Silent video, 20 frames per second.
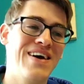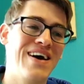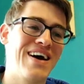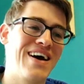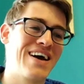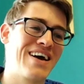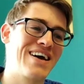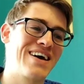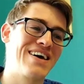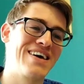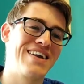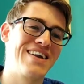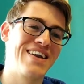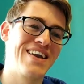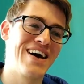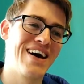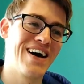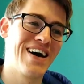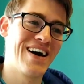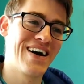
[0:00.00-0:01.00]
And
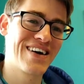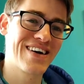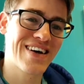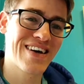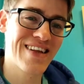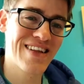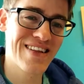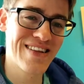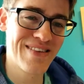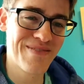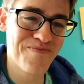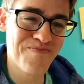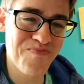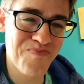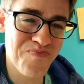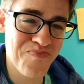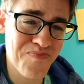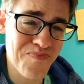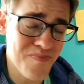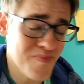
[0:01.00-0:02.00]

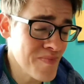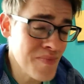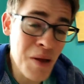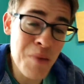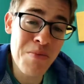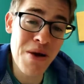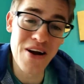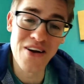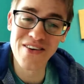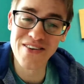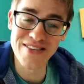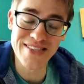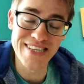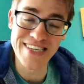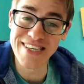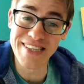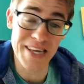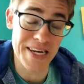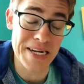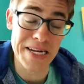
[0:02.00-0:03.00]
apparently
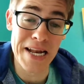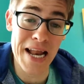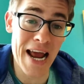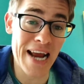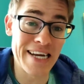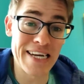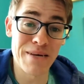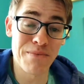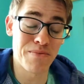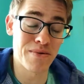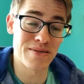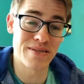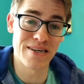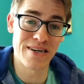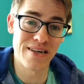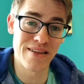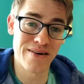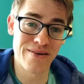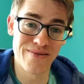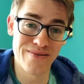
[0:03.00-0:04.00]
like 90%
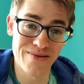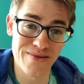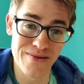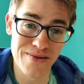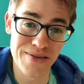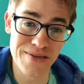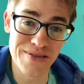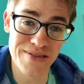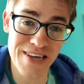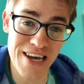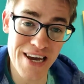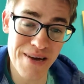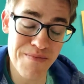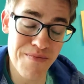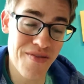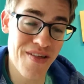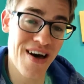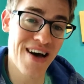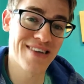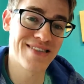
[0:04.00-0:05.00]
of those are the same
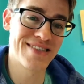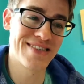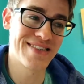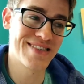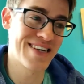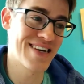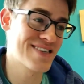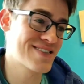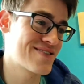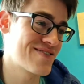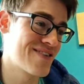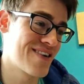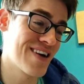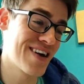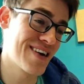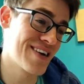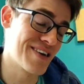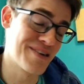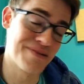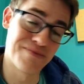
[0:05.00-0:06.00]
thoughts as
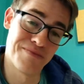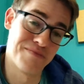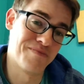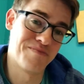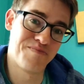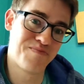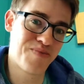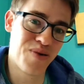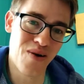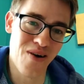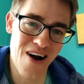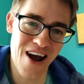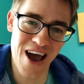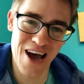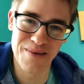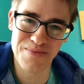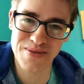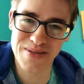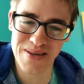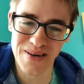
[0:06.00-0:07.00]
yesterday. And
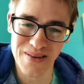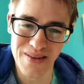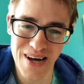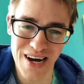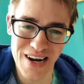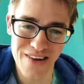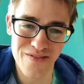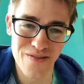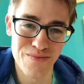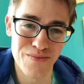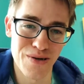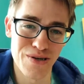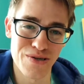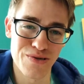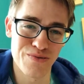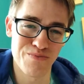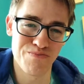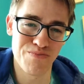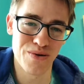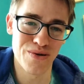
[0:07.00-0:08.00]
perhaps a lot of them are
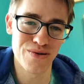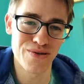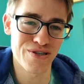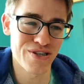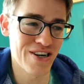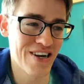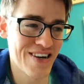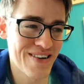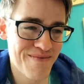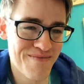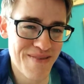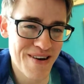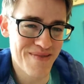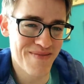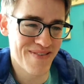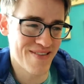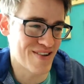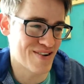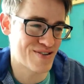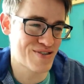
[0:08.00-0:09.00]
just bullshit.
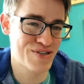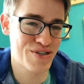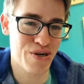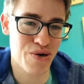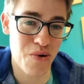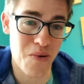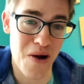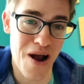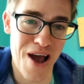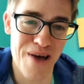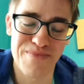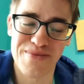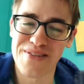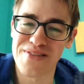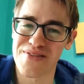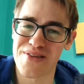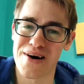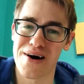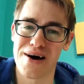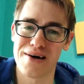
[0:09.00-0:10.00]
Maybe there's crappy
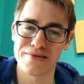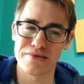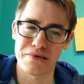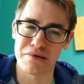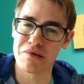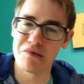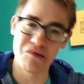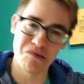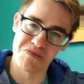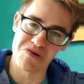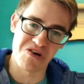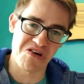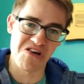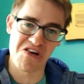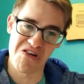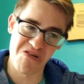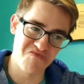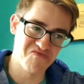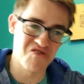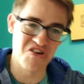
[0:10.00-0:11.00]
thoughts. Like, oh my God,
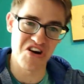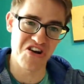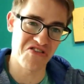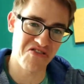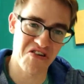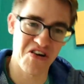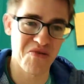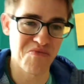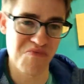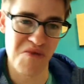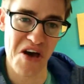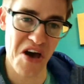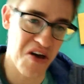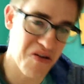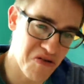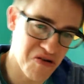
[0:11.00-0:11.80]
I'm late. I'm mad.